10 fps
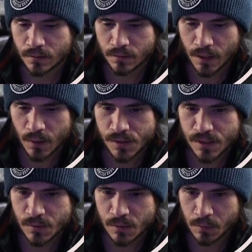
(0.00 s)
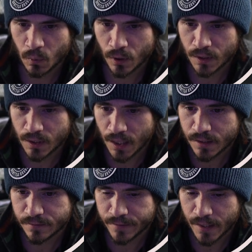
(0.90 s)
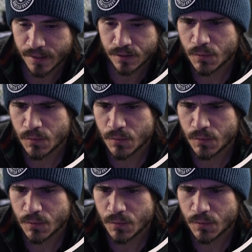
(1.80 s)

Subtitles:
Now it seems to be working kind of fast.